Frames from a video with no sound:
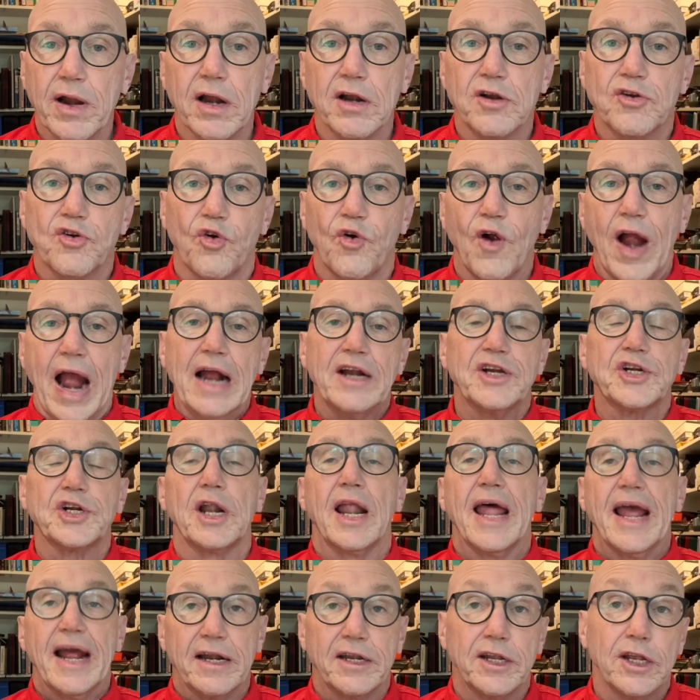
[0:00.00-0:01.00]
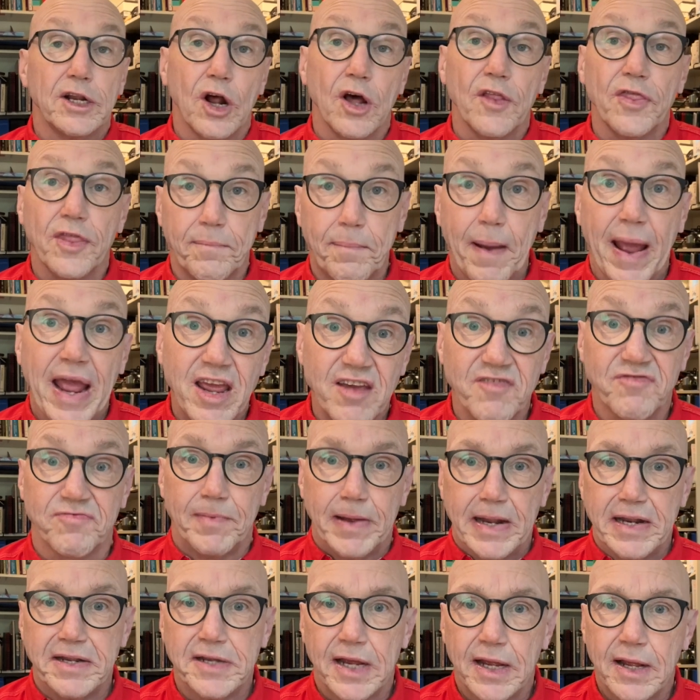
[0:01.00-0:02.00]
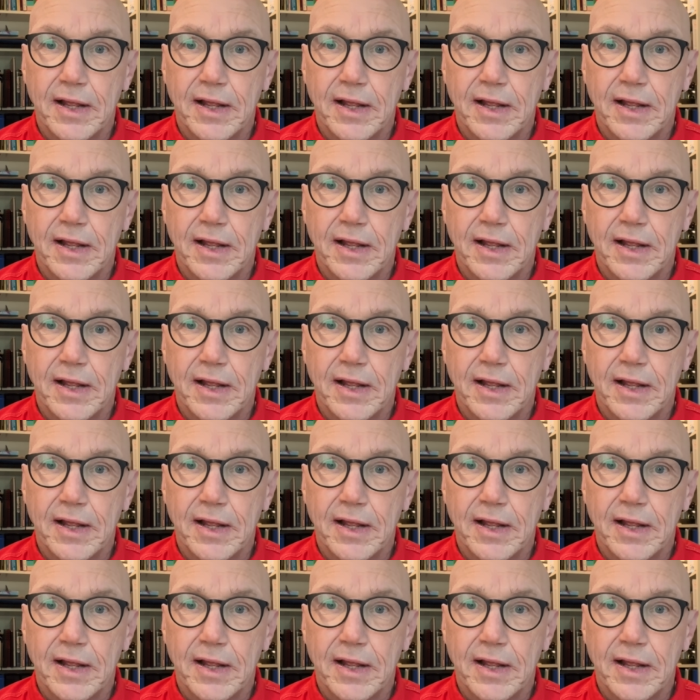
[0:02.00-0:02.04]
and crash landed on the pavement.